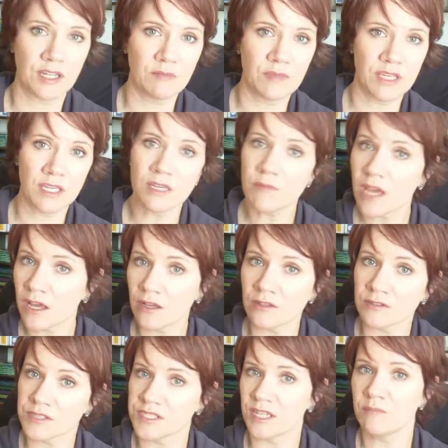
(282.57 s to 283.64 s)
send me
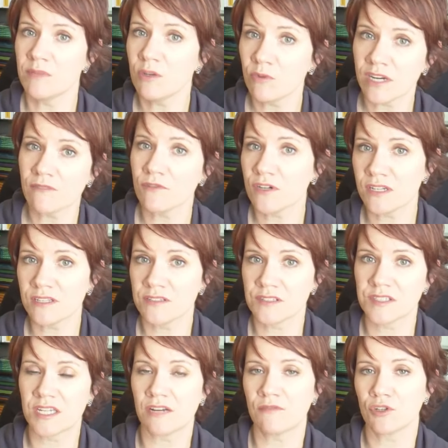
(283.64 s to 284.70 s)
emails, send me whatever it
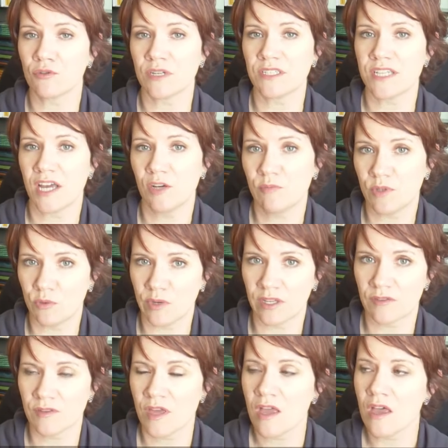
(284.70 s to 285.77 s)
is that I've agreed to help you
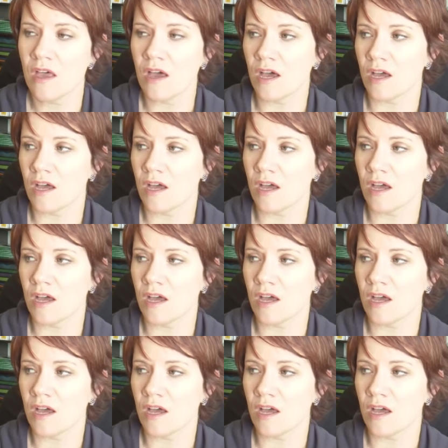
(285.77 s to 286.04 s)
with.